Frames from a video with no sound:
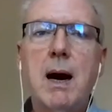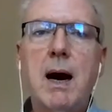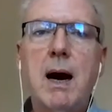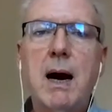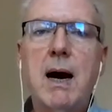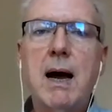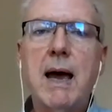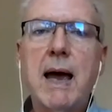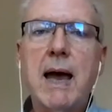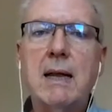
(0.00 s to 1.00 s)

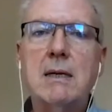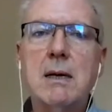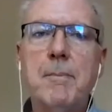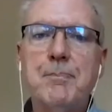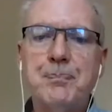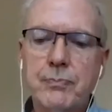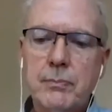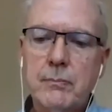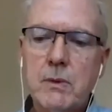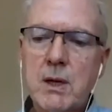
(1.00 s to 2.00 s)
And
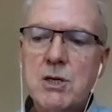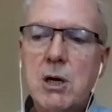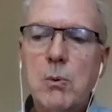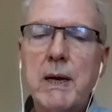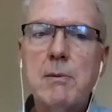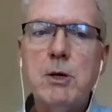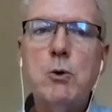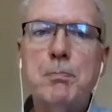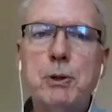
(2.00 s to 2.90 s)
so we knew